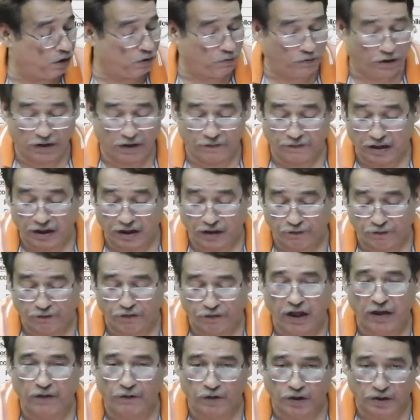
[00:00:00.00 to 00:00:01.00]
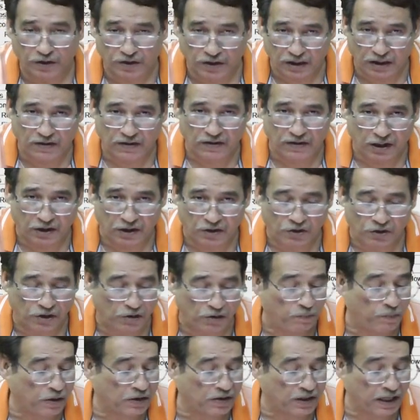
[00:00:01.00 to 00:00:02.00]
we have kept five or six sections
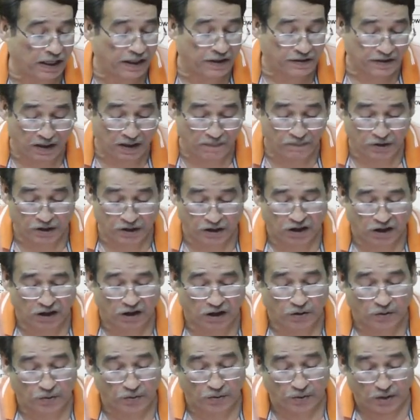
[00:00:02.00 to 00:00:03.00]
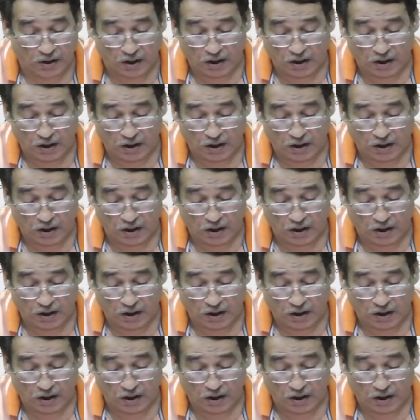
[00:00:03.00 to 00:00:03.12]
besides MCQ.